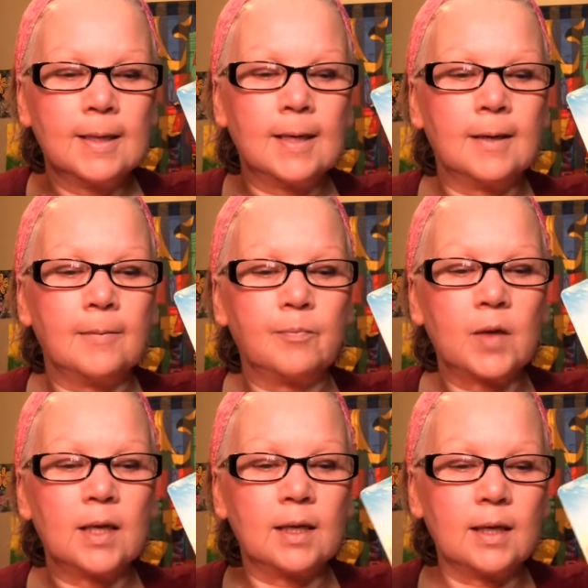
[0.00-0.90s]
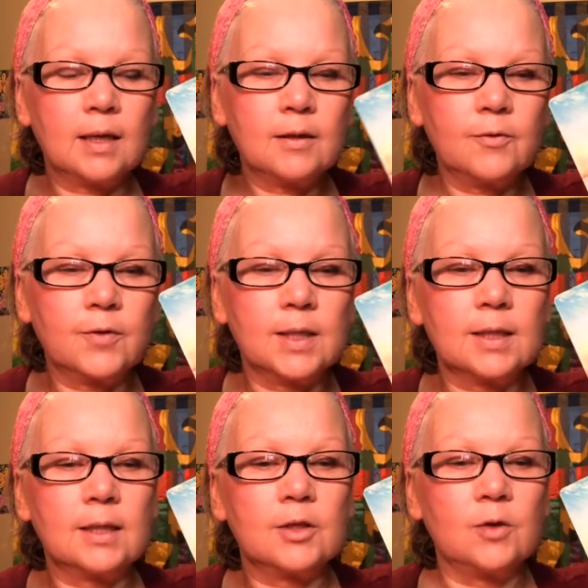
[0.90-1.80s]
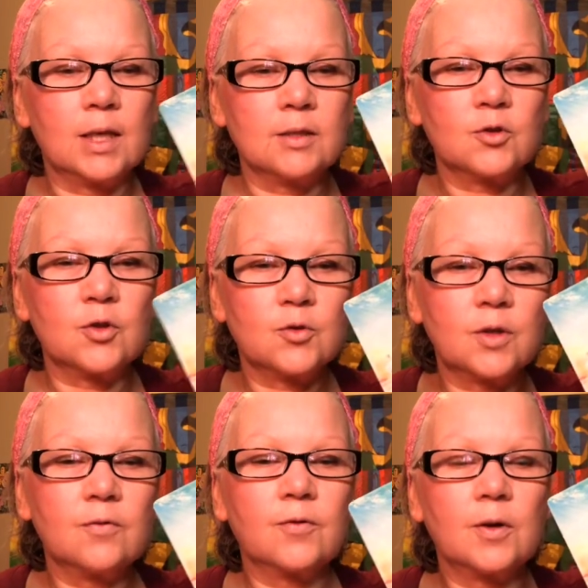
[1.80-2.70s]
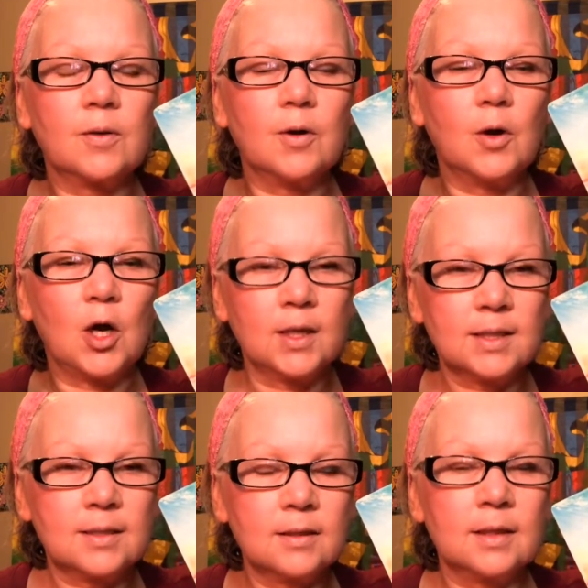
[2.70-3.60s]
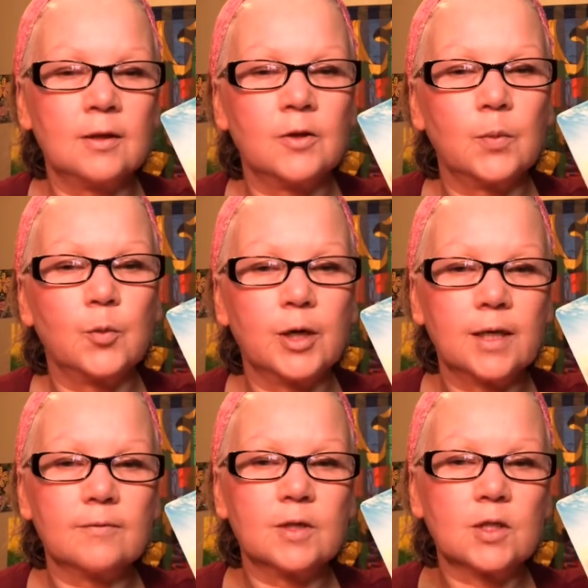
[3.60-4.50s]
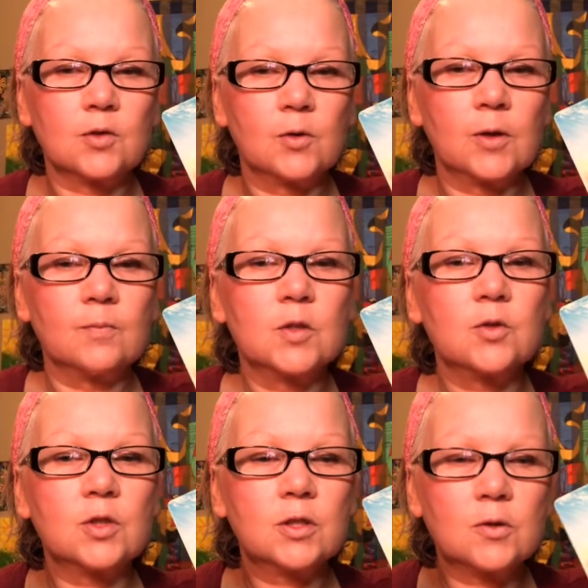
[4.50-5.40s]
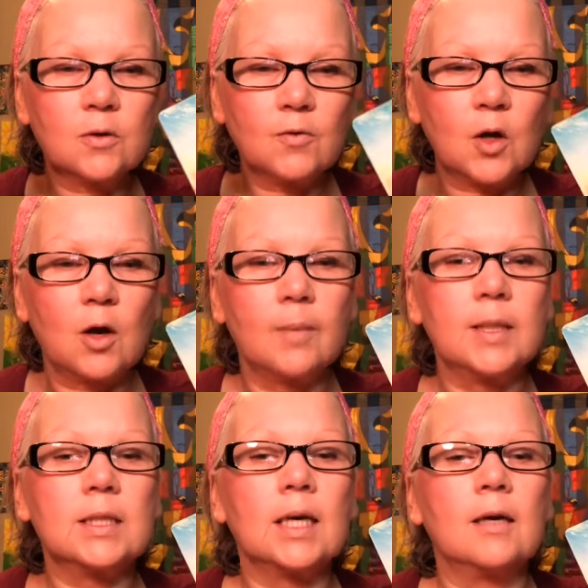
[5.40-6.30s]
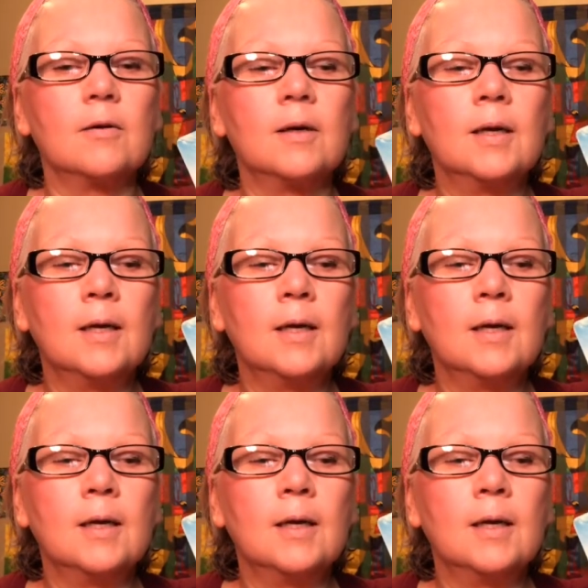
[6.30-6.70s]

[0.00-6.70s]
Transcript: And I get the feeling that you guys are sort of constantly on the brink of a storm. So just sort of calm it down.